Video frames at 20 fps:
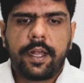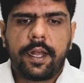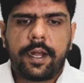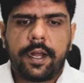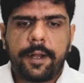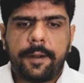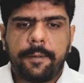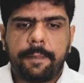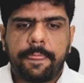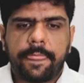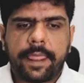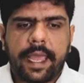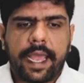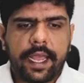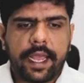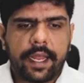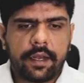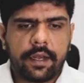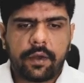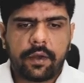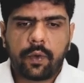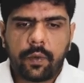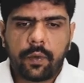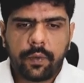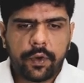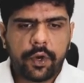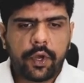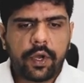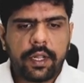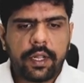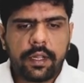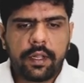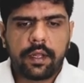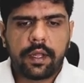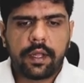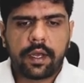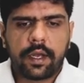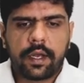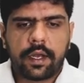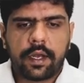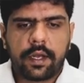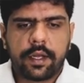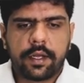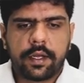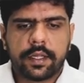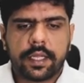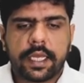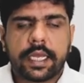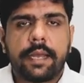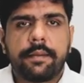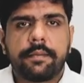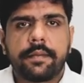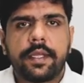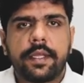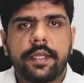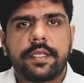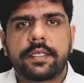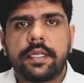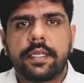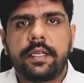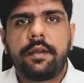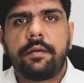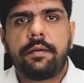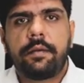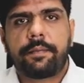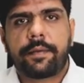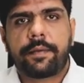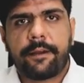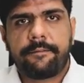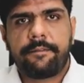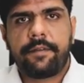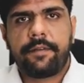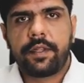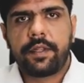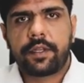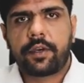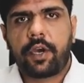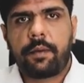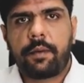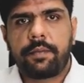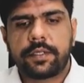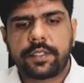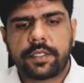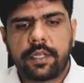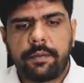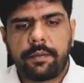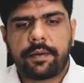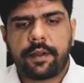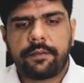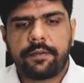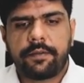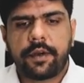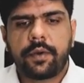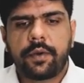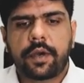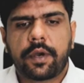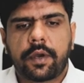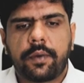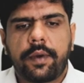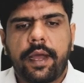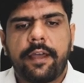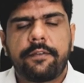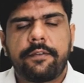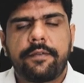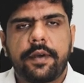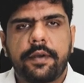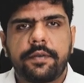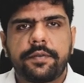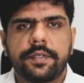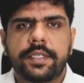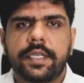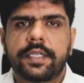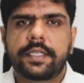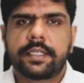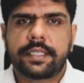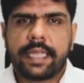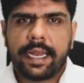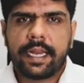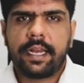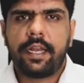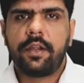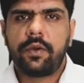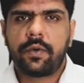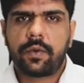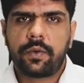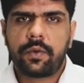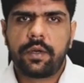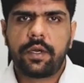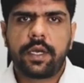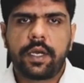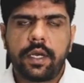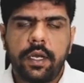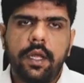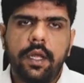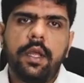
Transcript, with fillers: Um, and overall, uh, the companies still prefer, the corporates still prefer to acquire firms which are slightly older.